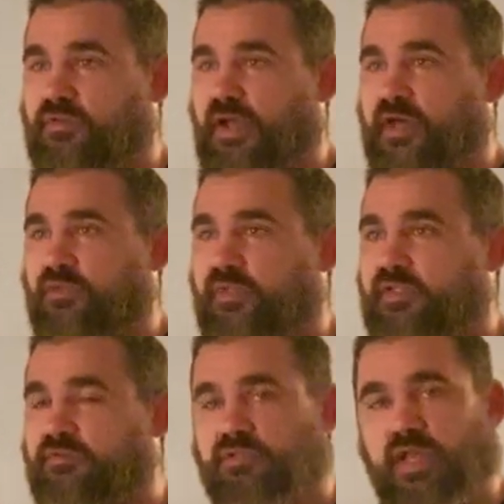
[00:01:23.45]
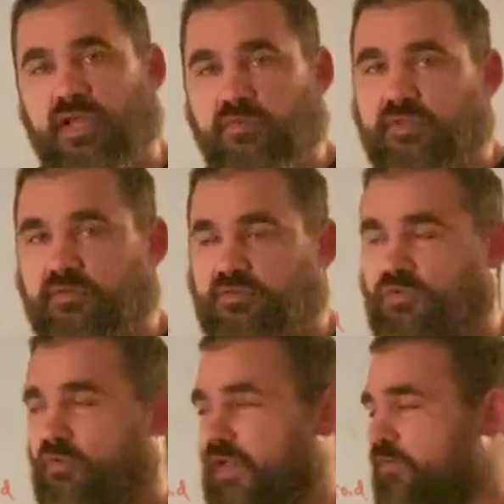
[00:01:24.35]
So how do we do how do we
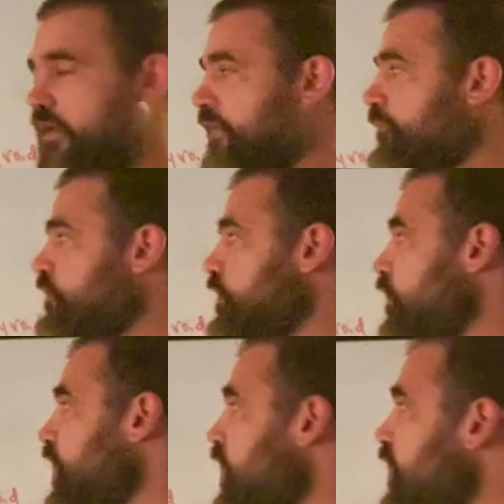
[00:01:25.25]
control that, right? So